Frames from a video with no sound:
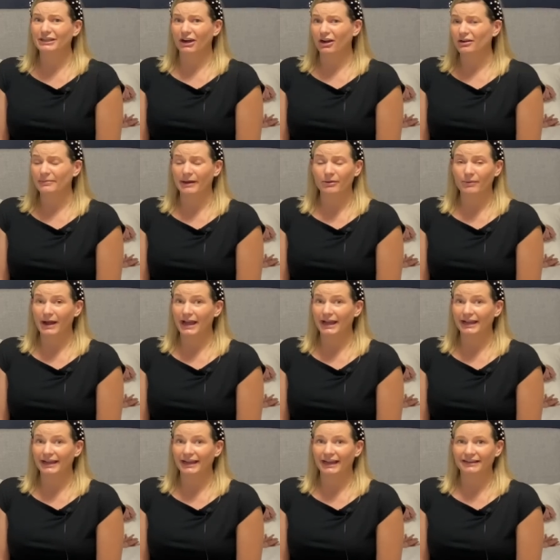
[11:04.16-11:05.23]
hard about
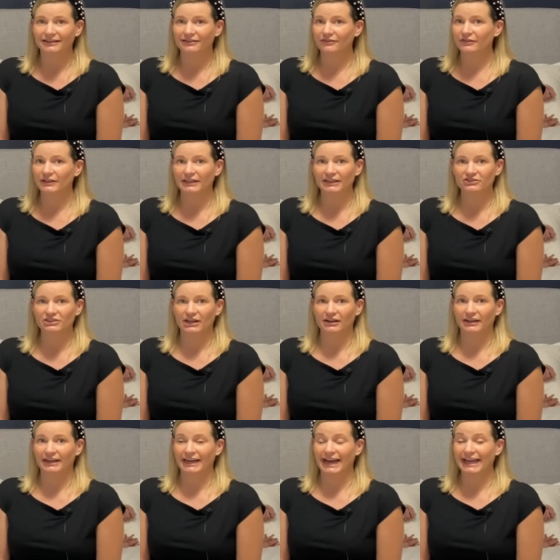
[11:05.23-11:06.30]
why I didn't feel like
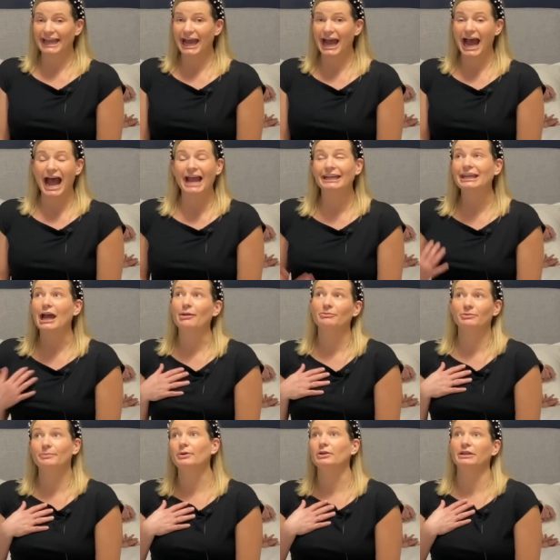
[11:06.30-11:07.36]
sharing, and I, I kept
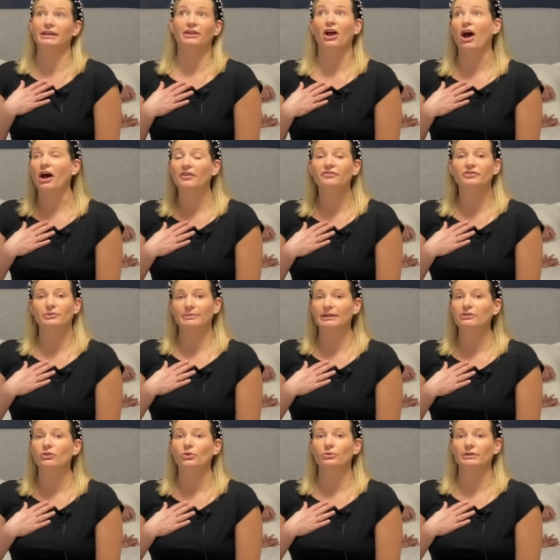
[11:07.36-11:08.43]
putting it off, to be
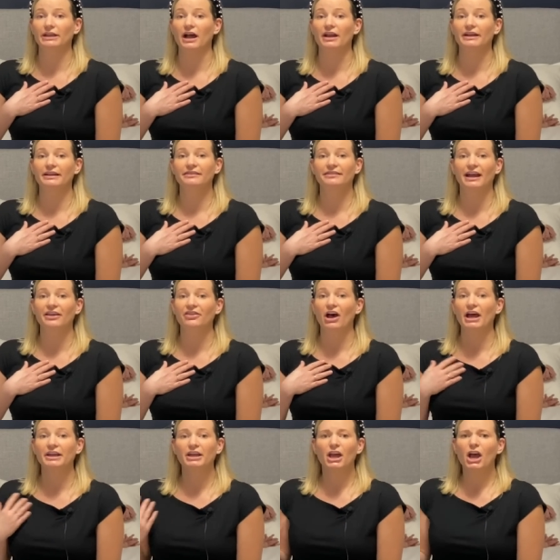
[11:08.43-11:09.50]
totally honest. I
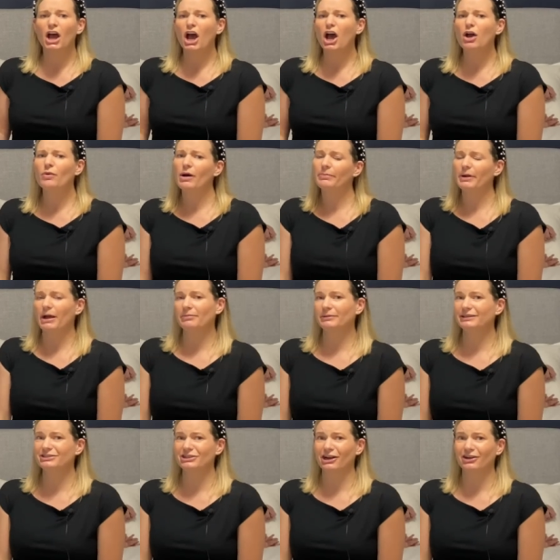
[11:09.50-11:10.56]
thought, oh, I'll
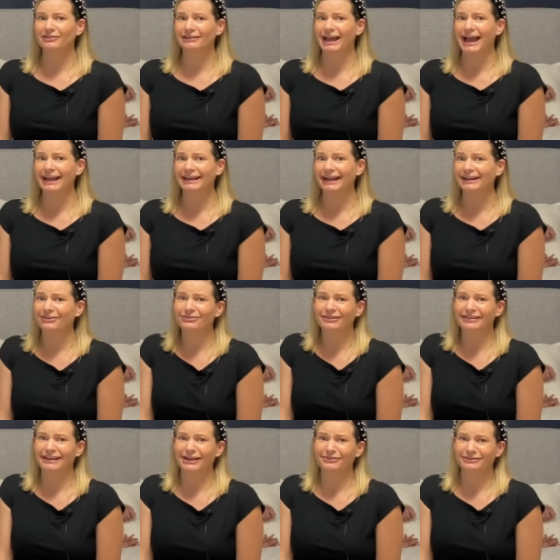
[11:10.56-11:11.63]
probably share online. I used to
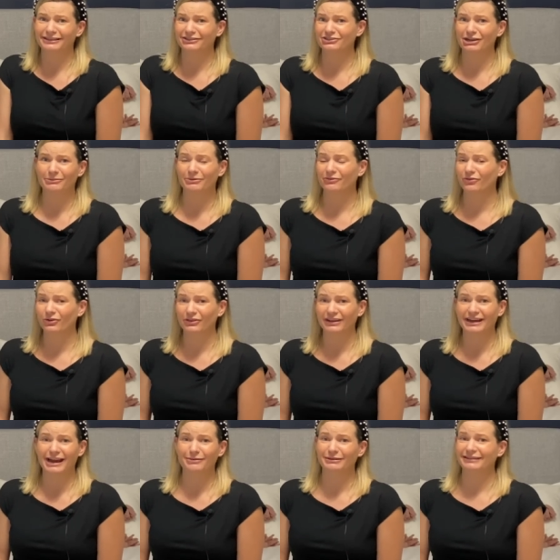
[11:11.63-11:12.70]
think I was gonna share before the
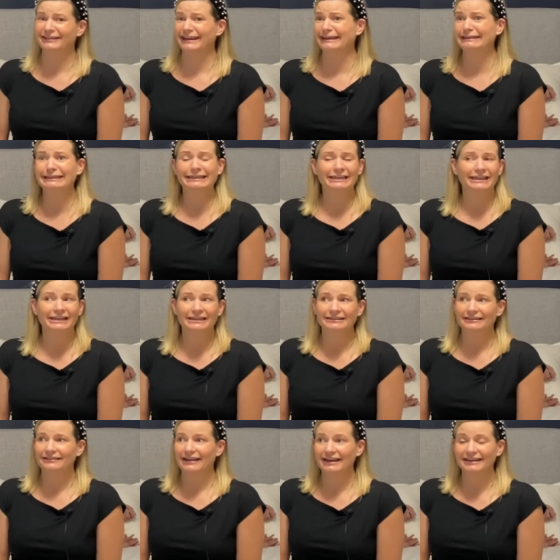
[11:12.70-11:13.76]
anatomy scan,
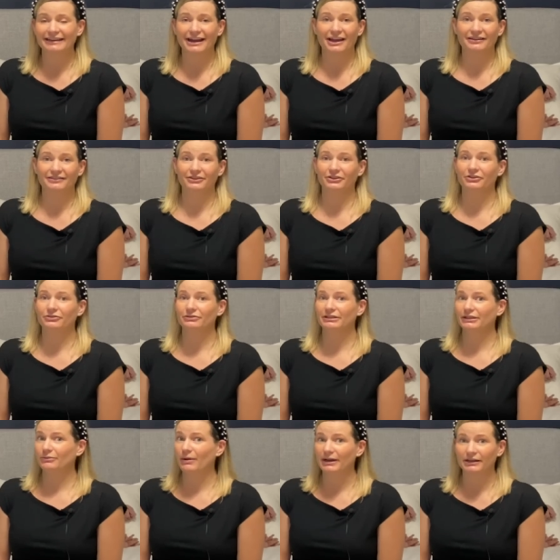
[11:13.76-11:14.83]
decided not to,
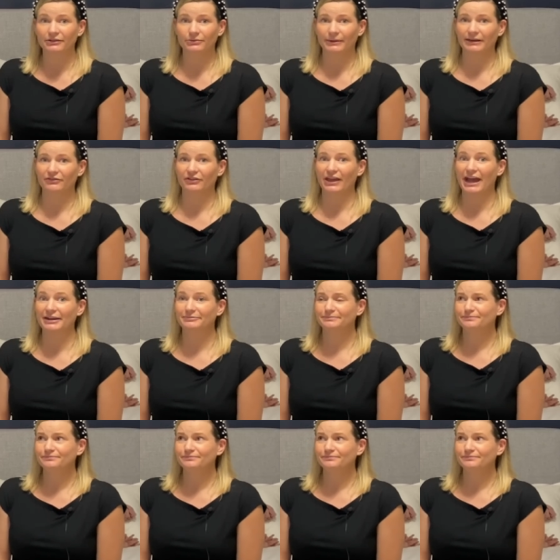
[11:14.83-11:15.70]
really wanted to wait for that.